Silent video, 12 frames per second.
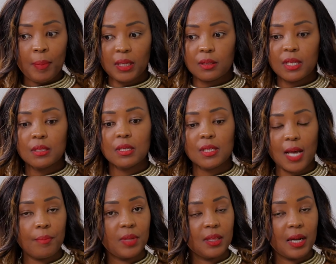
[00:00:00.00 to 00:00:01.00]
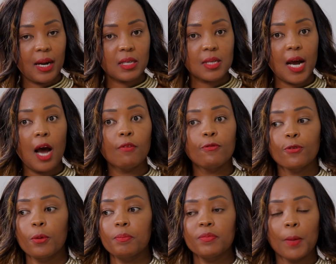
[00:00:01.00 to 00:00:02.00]
But this is something that has come
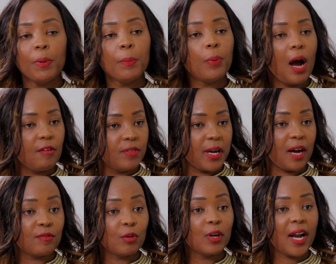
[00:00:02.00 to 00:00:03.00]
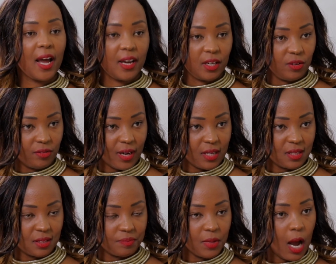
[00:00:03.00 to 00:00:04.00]
from the people that have gone ahead of
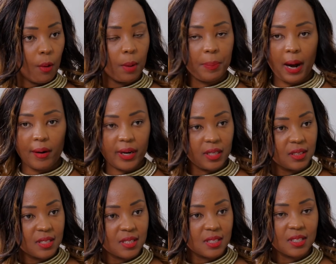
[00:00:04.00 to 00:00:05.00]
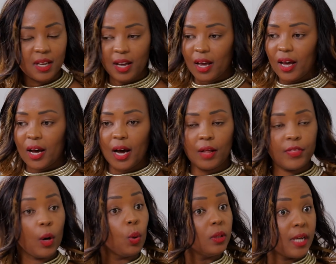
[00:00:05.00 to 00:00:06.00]
us, our parents, the
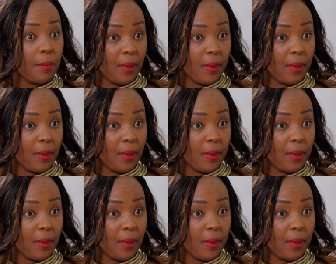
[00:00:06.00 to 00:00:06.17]
older